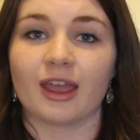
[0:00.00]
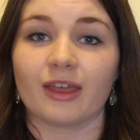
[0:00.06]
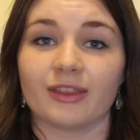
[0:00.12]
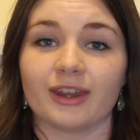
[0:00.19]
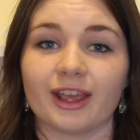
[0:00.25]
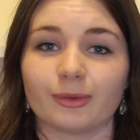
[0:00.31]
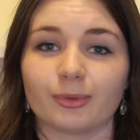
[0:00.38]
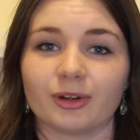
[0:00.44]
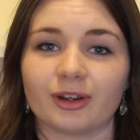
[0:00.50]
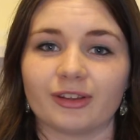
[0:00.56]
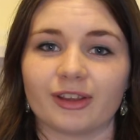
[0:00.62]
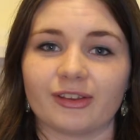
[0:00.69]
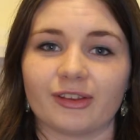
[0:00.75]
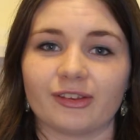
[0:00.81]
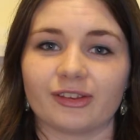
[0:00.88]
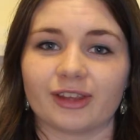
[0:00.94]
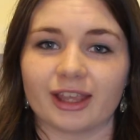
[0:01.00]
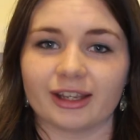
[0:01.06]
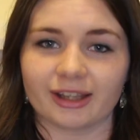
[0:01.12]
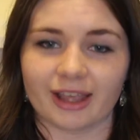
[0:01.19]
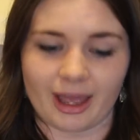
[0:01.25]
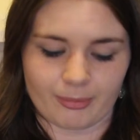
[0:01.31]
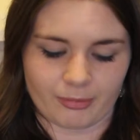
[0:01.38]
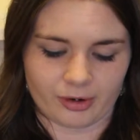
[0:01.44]
The next product is a
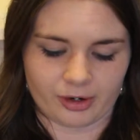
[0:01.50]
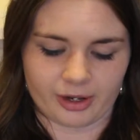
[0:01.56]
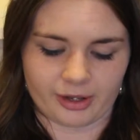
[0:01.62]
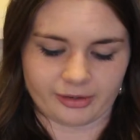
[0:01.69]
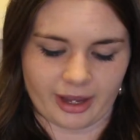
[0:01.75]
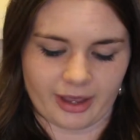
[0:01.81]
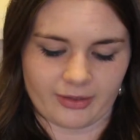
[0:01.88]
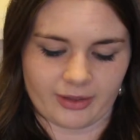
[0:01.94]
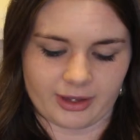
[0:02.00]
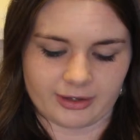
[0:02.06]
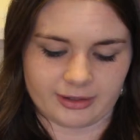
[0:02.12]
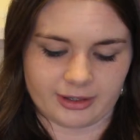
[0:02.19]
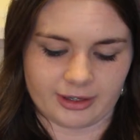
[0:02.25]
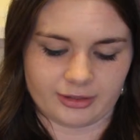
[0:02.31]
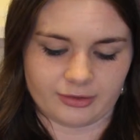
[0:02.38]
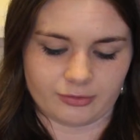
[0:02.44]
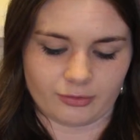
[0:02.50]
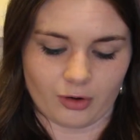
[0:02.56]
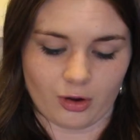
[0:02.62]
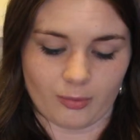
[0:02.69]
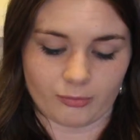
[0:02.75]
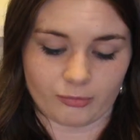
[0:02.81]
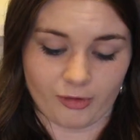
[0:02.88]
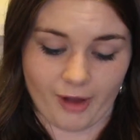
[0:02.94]
skincare product, and this is
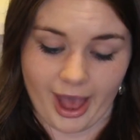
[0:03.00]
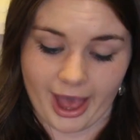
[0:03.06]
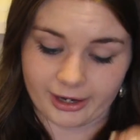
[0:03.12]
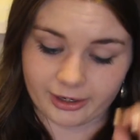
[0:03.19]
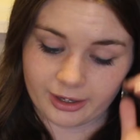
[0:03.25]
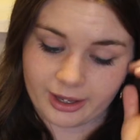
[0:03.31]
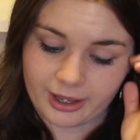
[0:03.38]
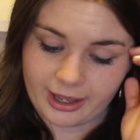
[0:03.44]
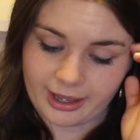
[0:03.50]
from Ren.